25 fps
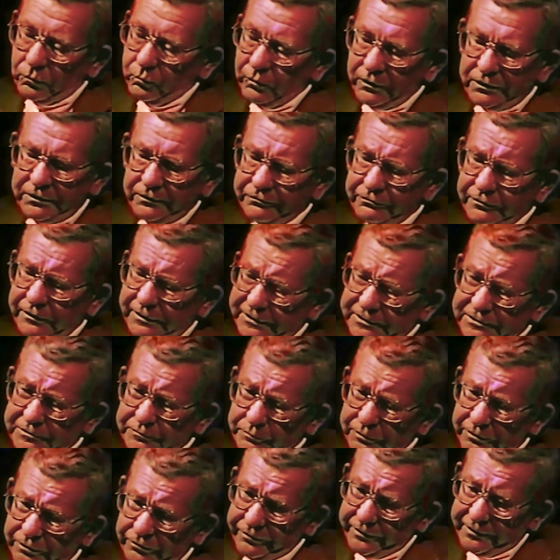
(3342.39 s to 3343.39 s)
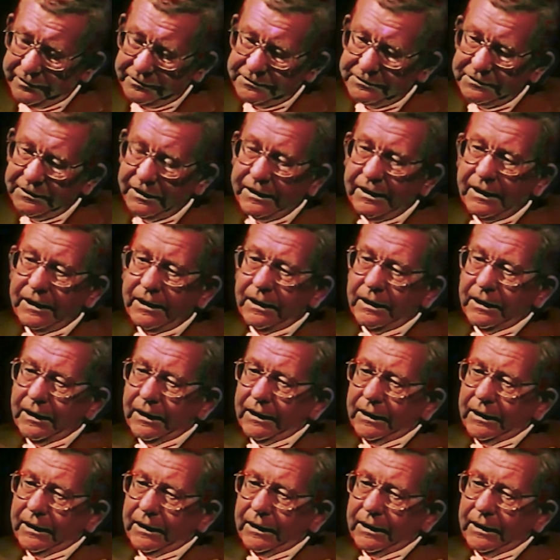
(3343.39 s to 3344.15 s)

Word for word: it was a wonderful experience.